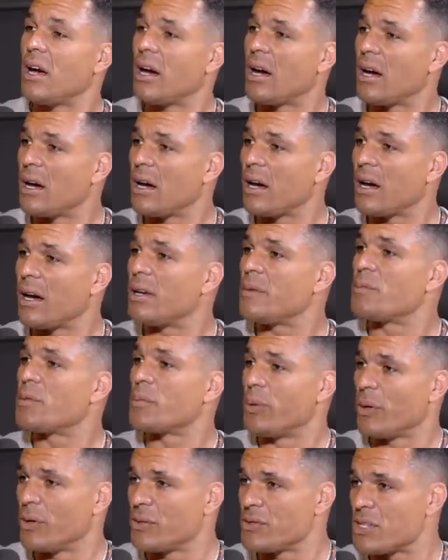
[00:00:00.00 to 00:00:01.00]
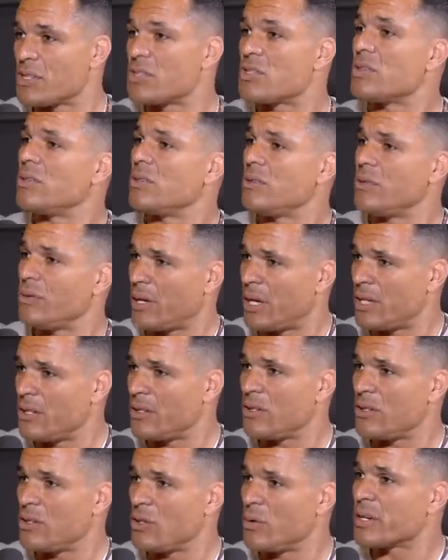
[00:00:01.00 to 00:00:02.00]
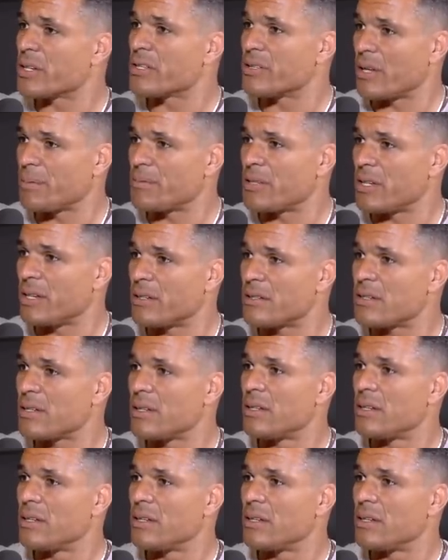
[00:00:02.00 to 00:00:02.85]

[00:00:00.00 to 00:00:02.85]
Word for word: uh, I had proposed this to you and you accepted it.